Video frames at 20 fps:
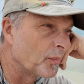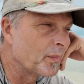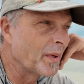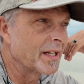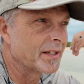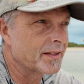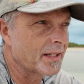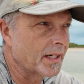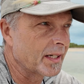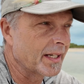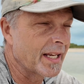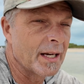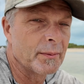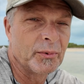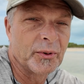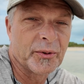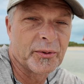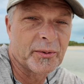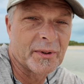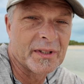based out of
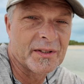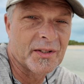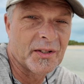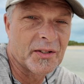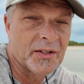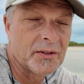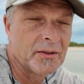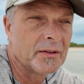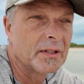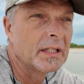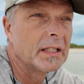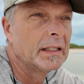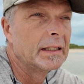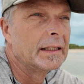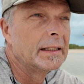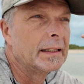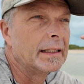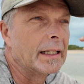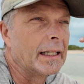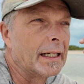Cape Eleuthera Institute
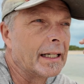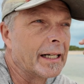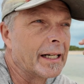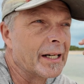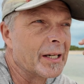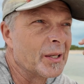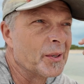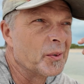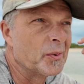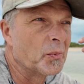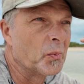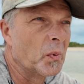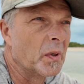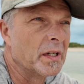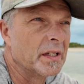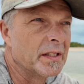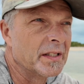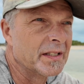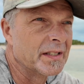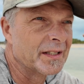
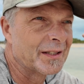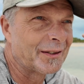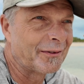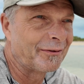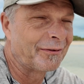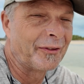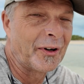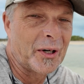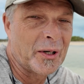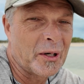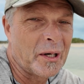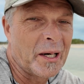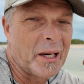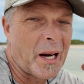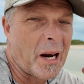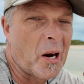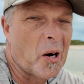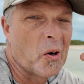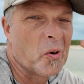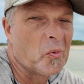was figuring
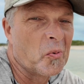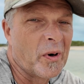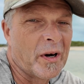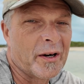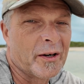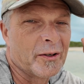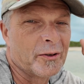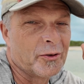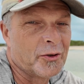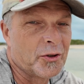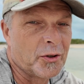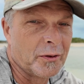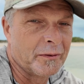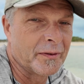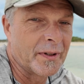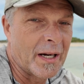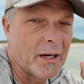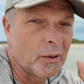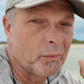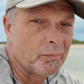out where
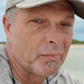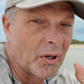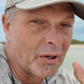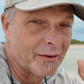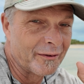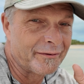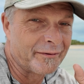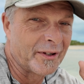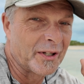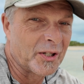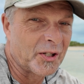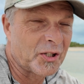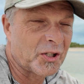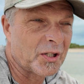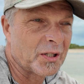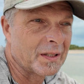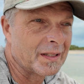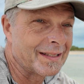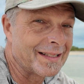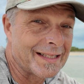juvenile
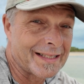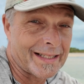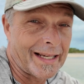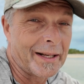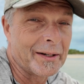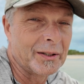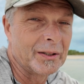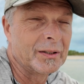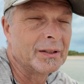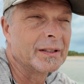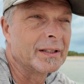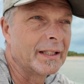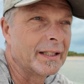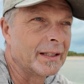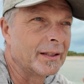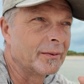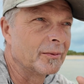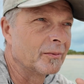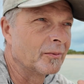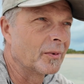bonefish settle
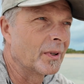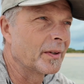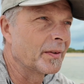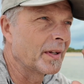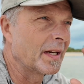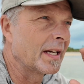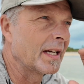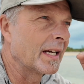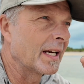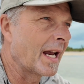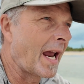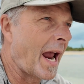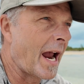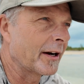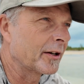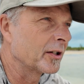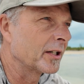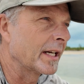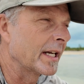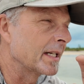and where they
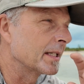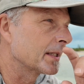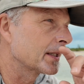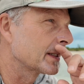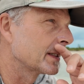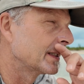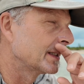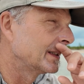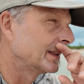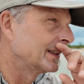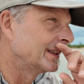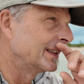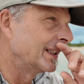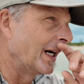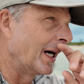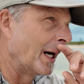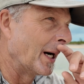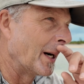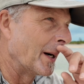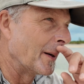aggregate.
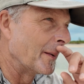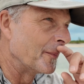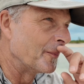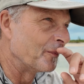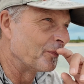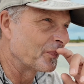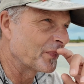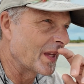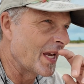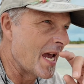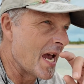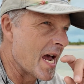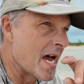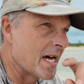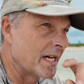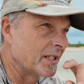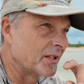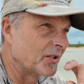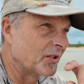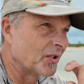
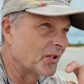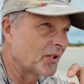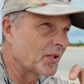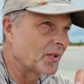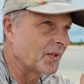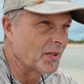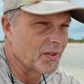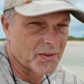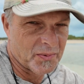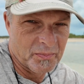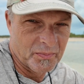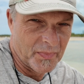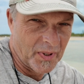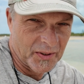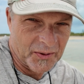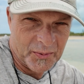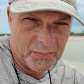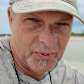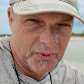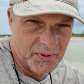And there's
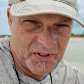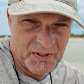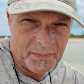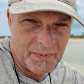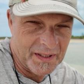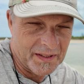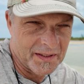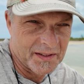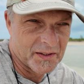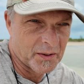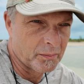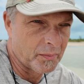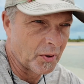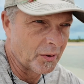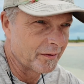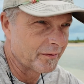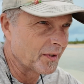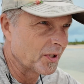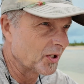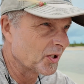multiple species of
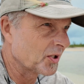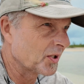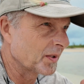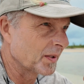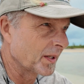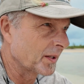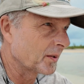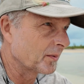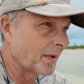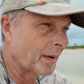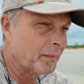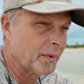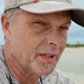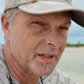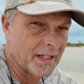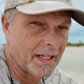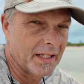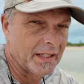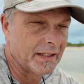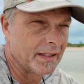bonefish that are
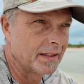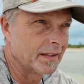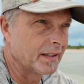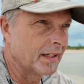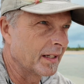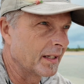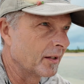represented